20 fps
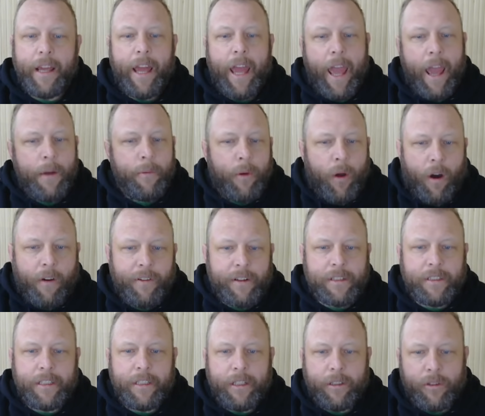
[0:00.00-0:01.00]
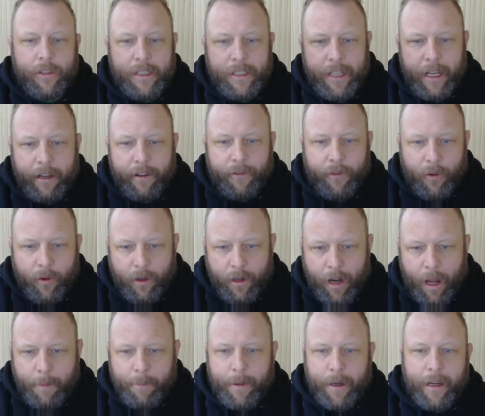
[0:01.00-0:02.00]
and we obviously need to send through the
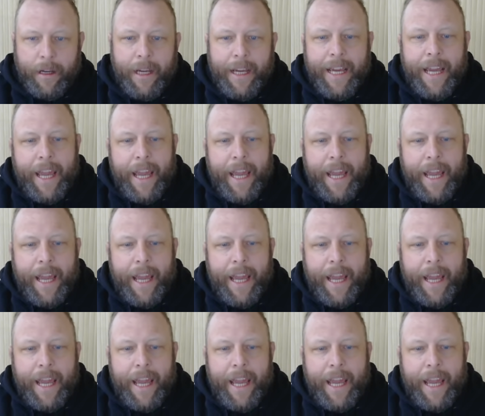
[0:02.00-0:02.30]
number.